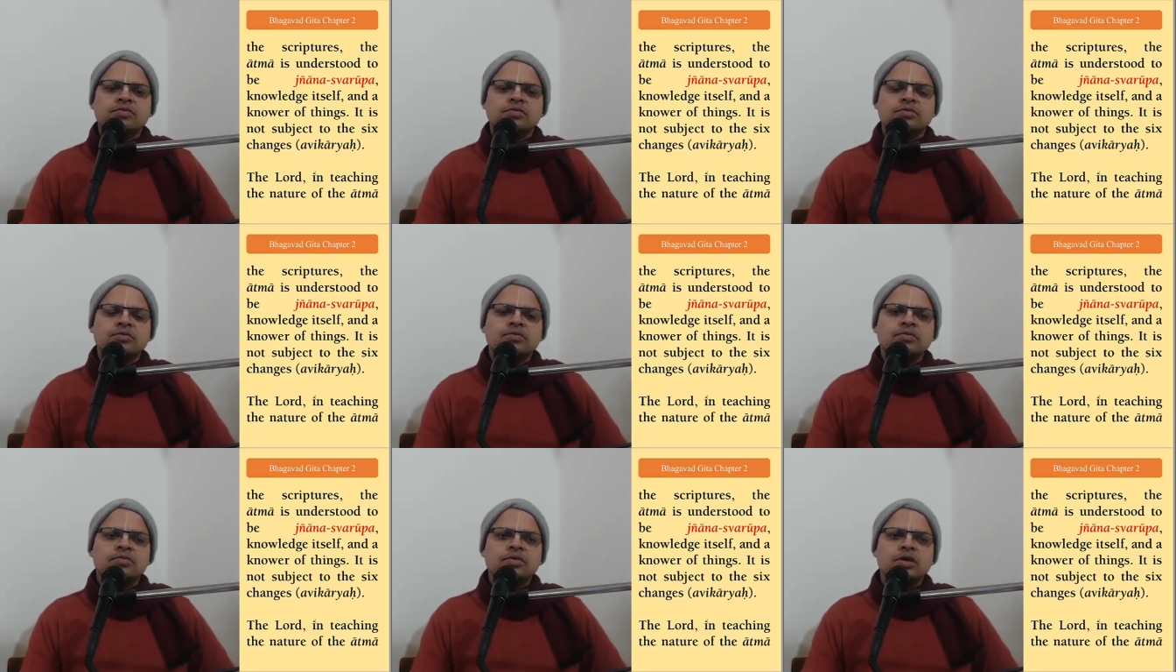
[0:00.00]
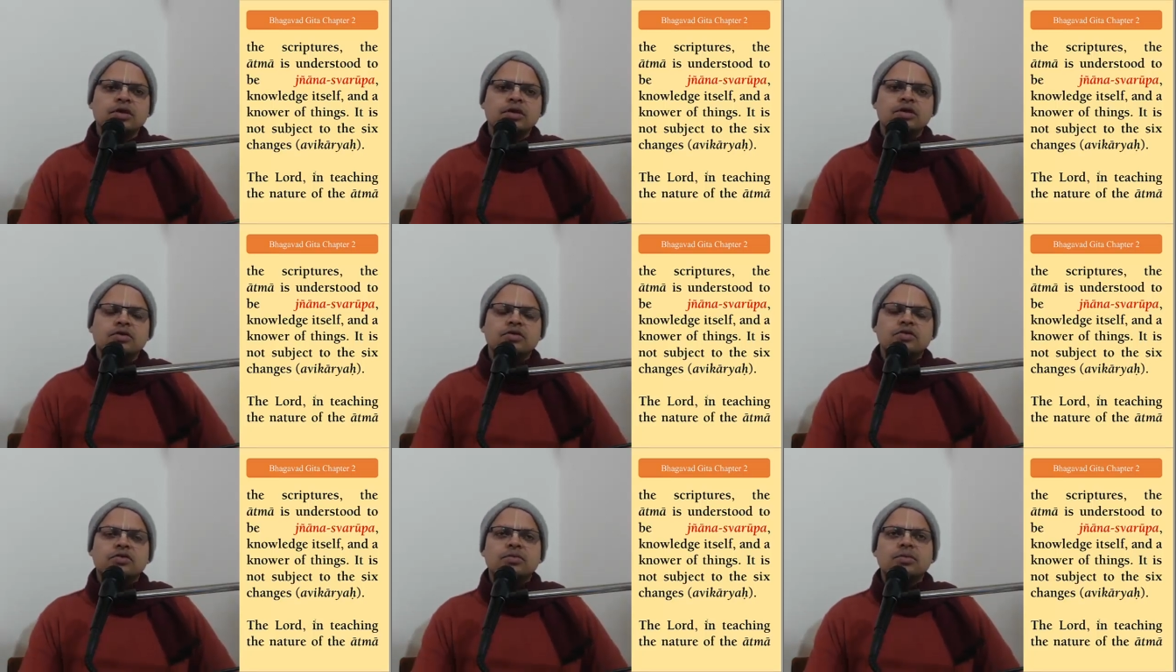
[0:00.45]

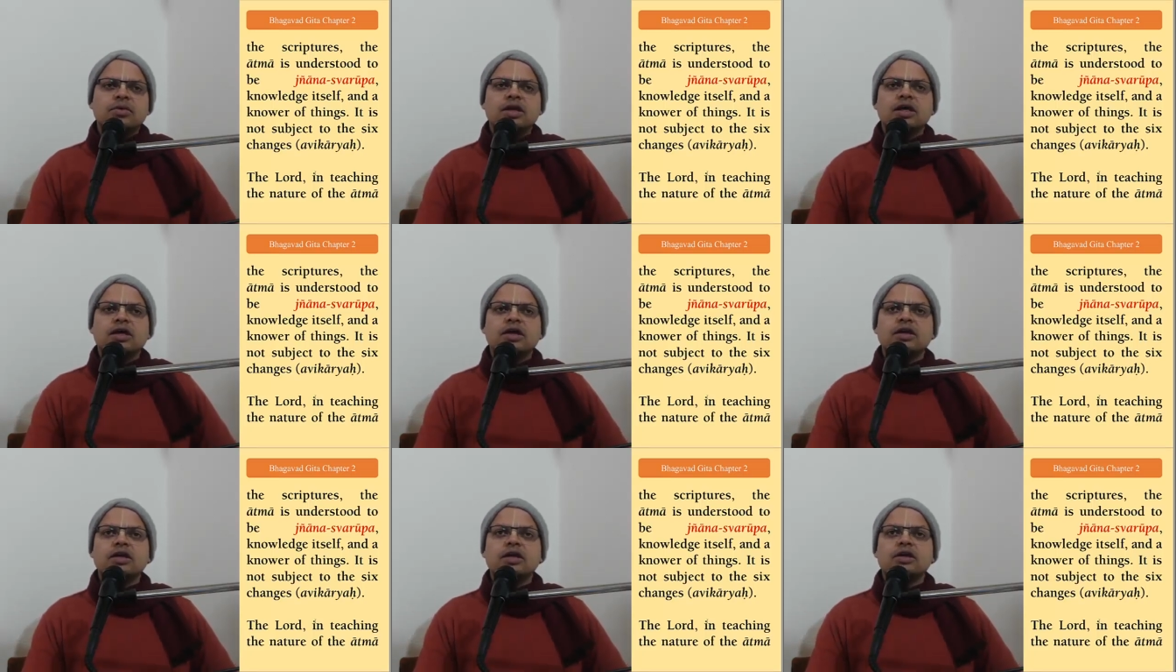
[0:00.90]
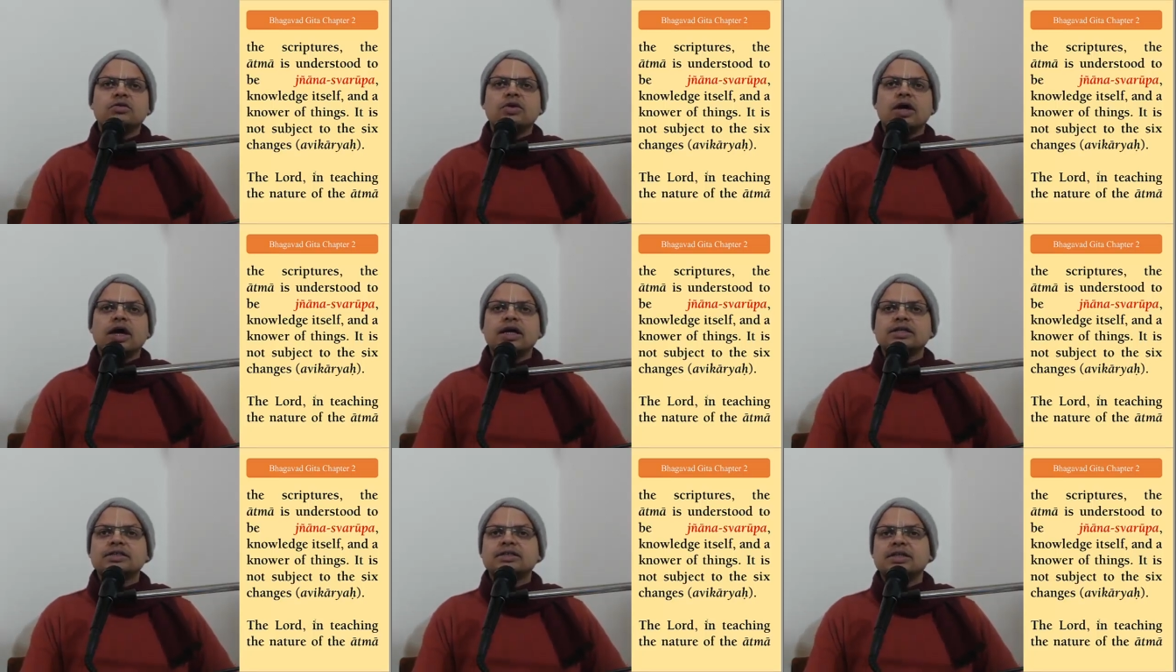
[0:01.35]
Similarly, to
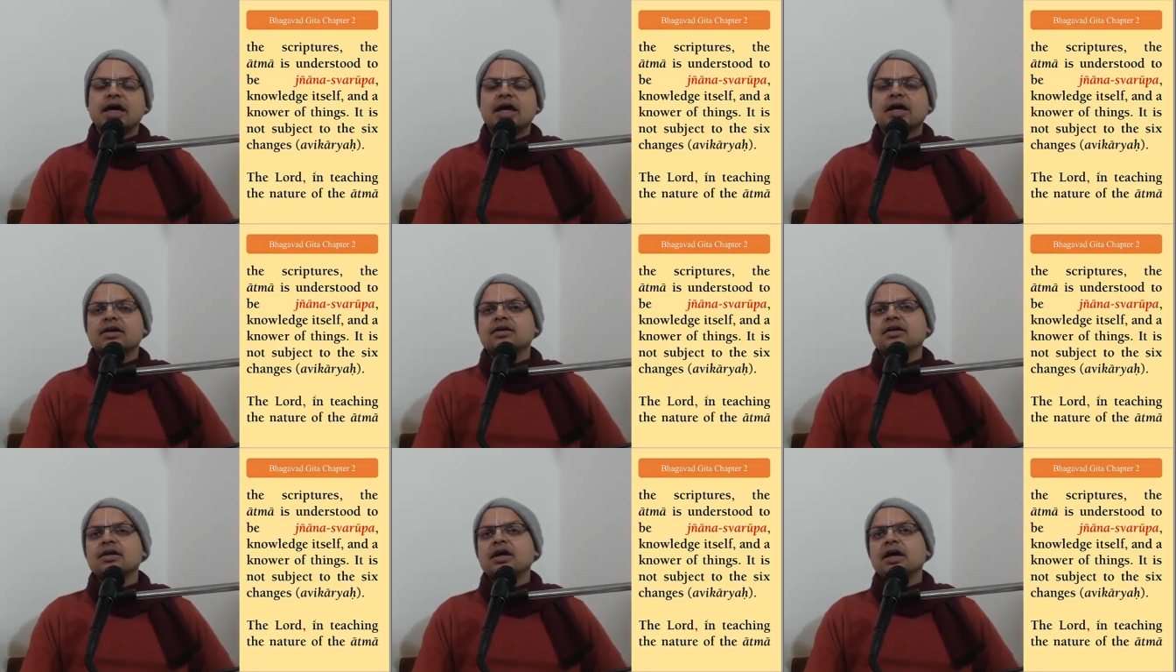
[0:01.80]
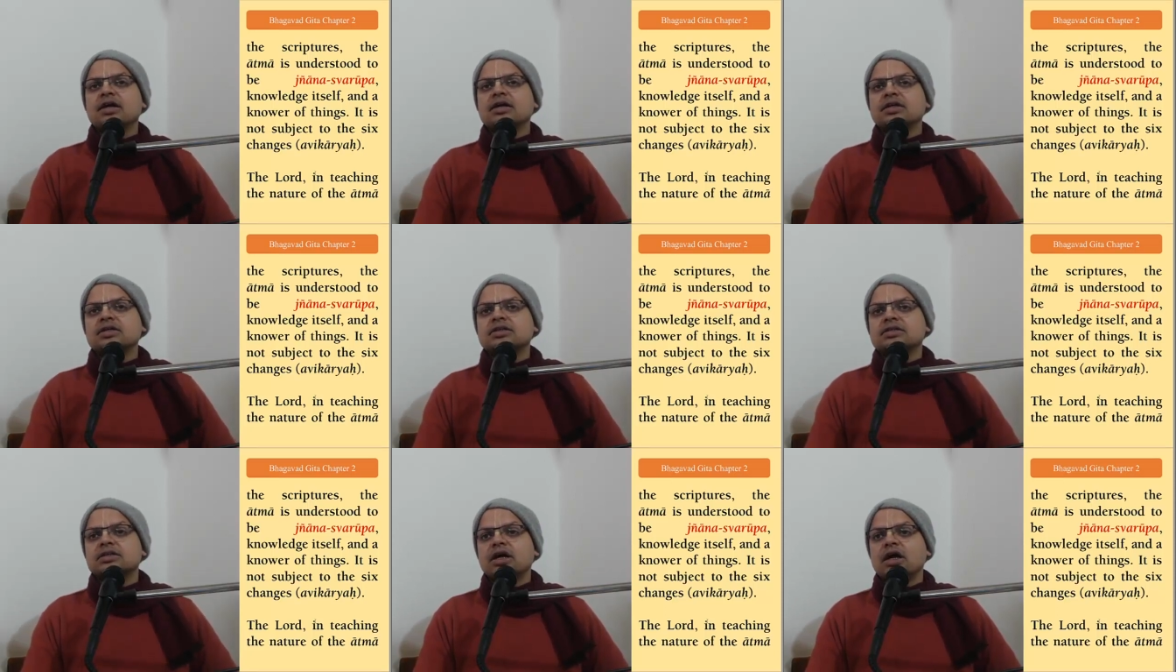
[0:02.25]
exactly
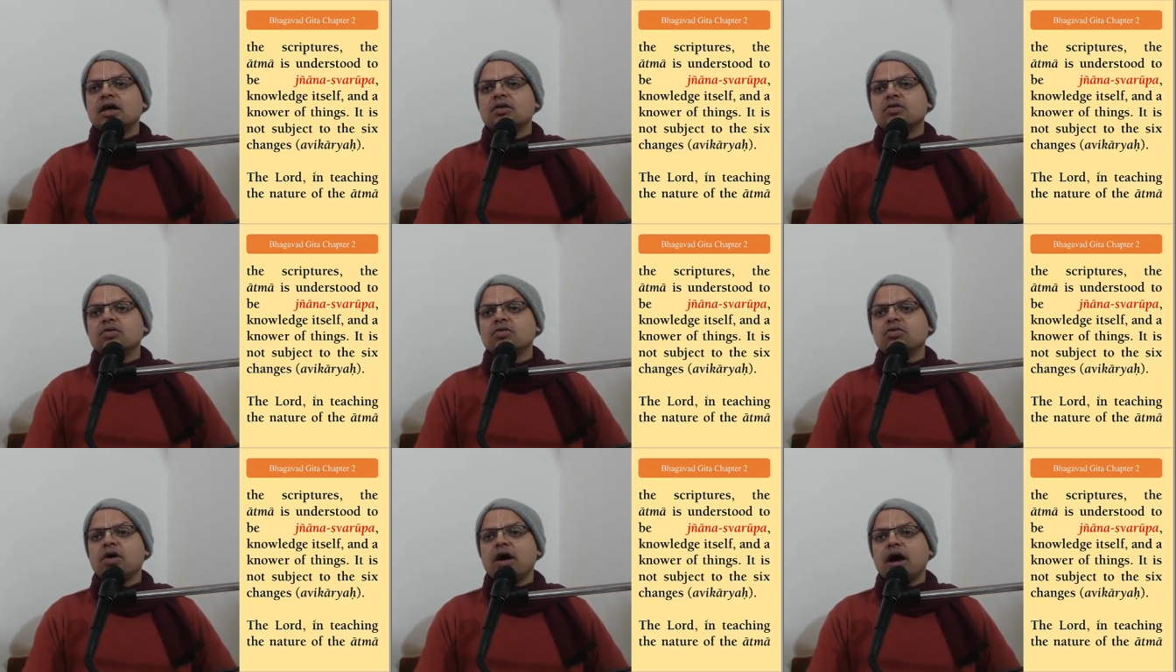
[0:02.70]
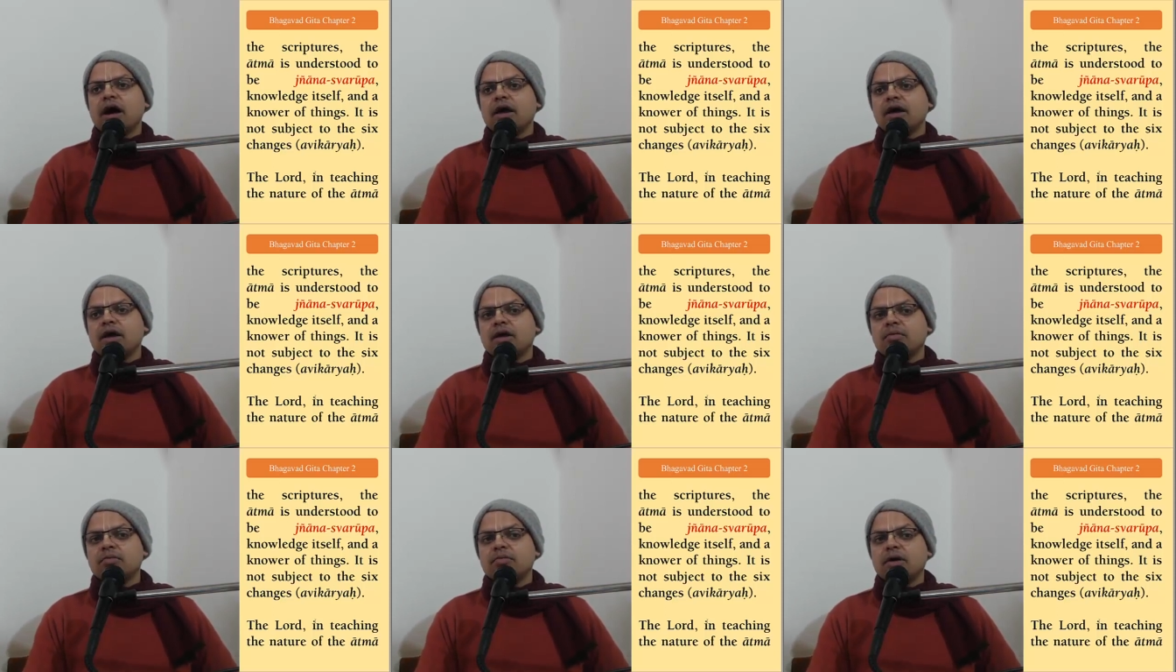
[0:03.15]
understand who I
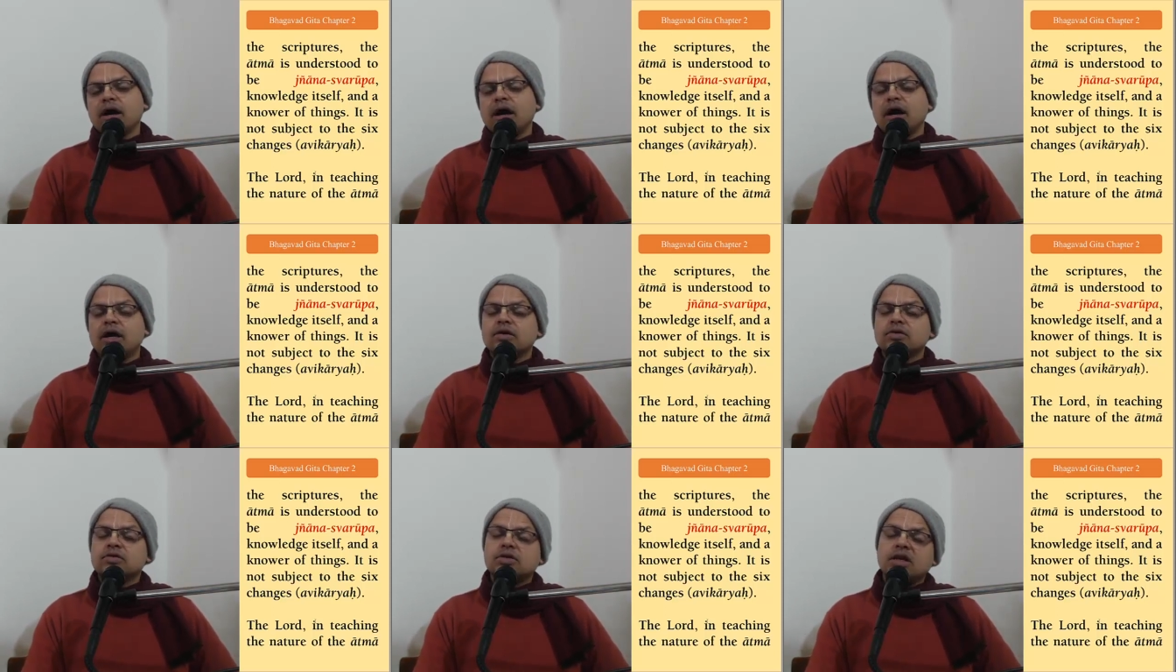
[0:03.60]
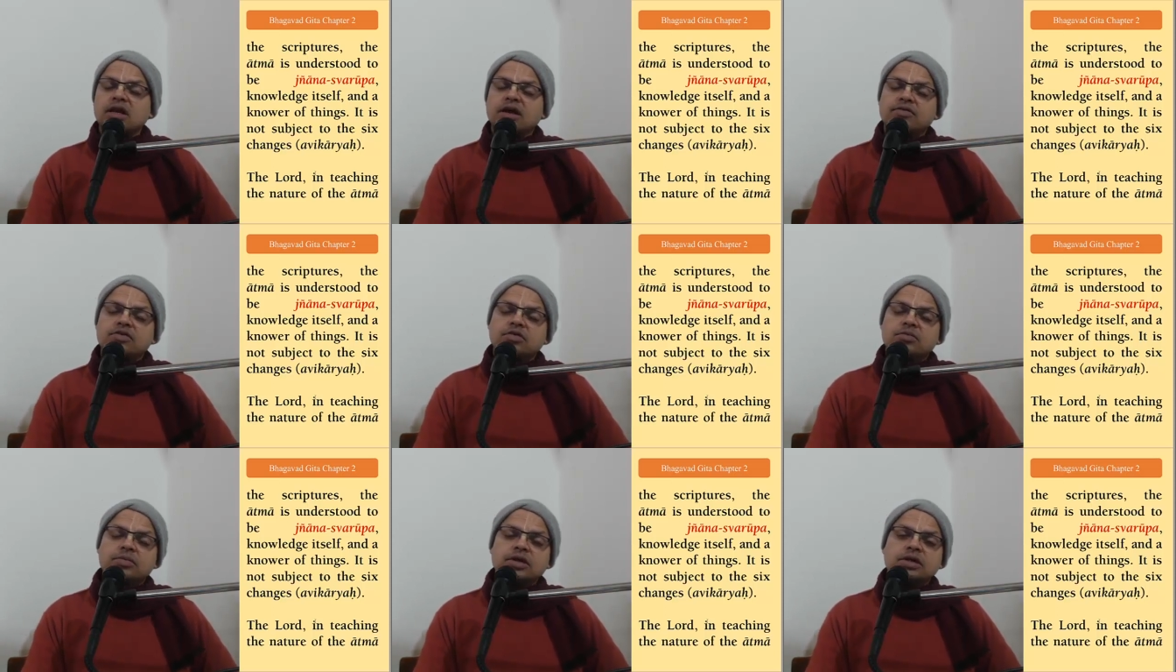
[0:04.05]
am, I still
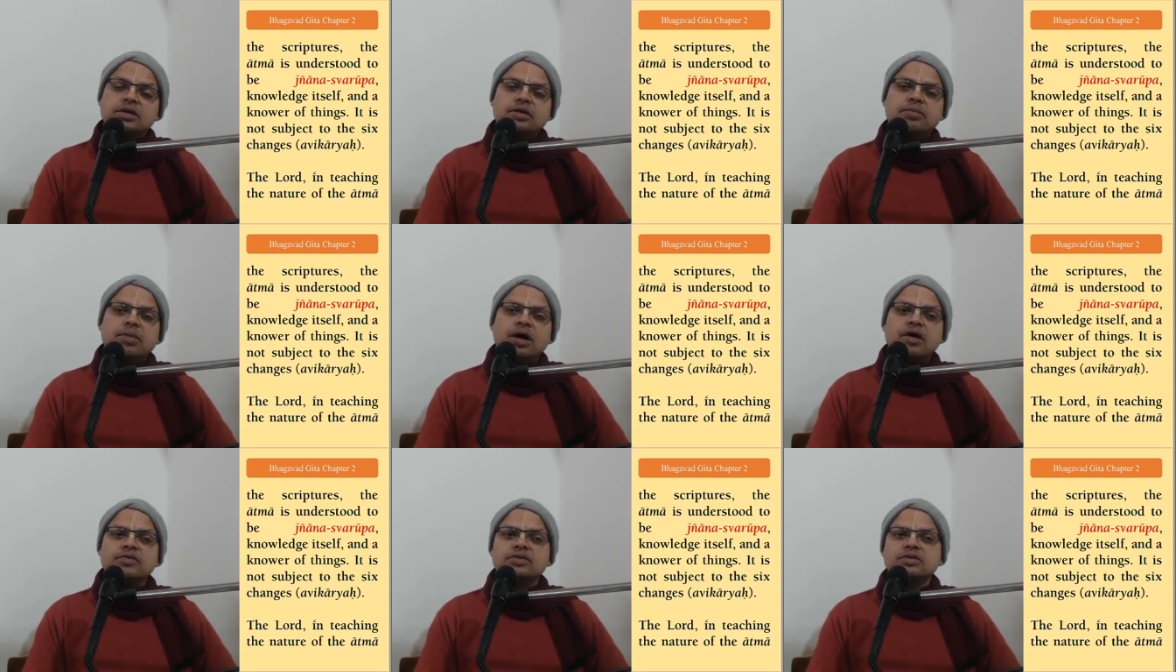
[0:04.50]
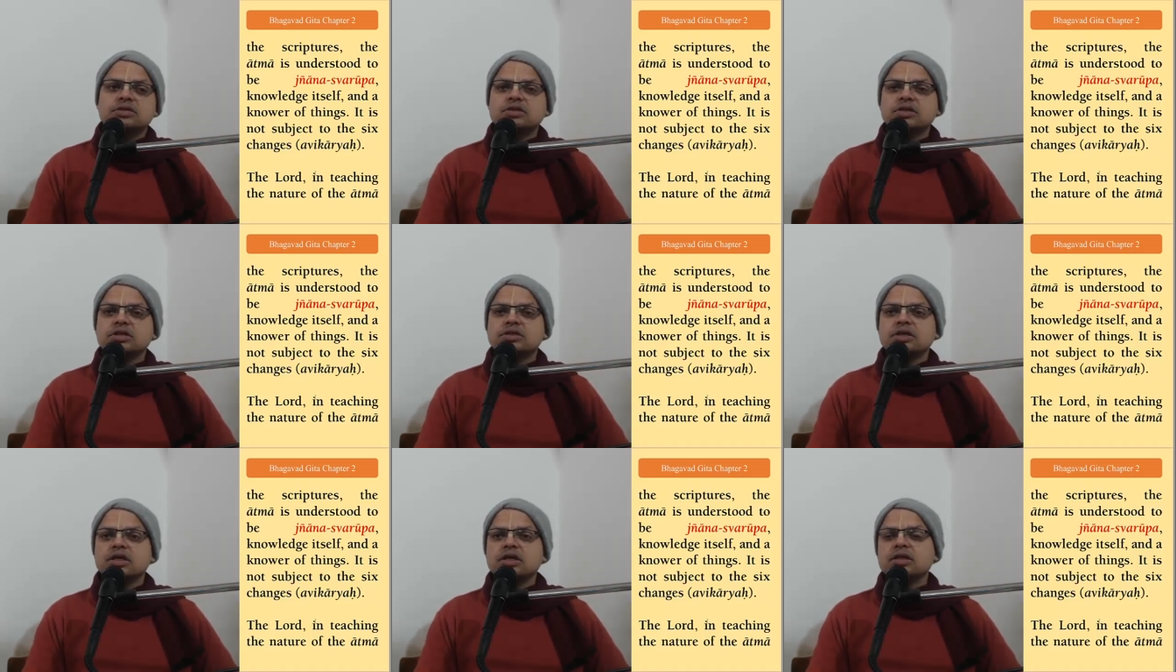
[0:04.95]
have to be at the bhava
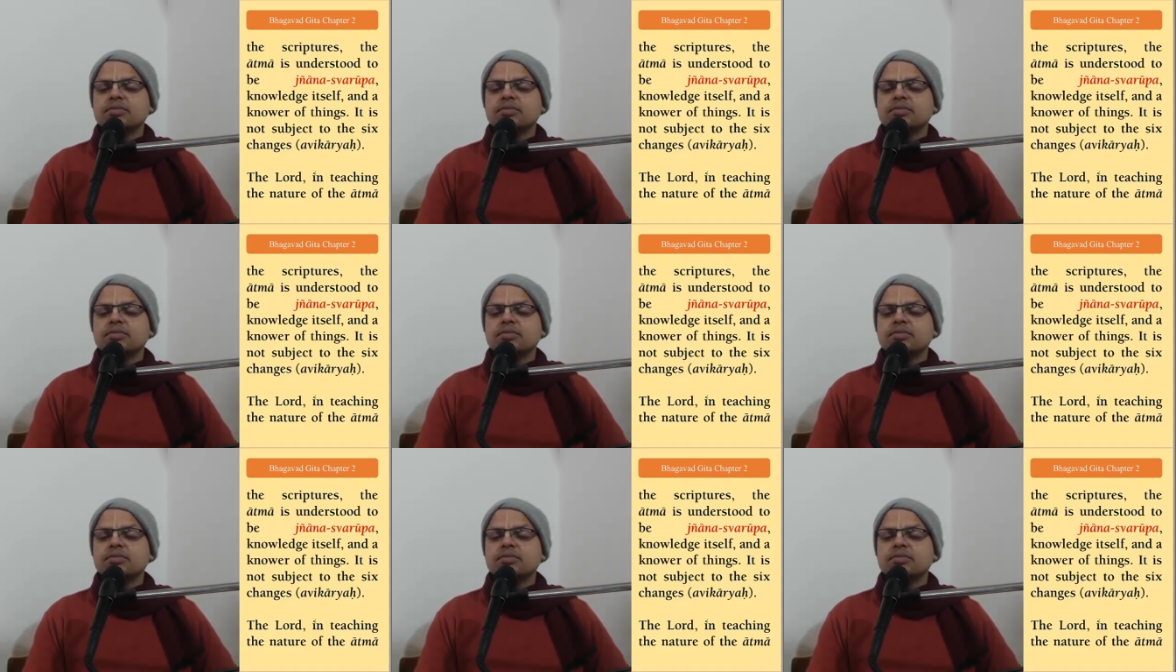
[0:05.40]
stage.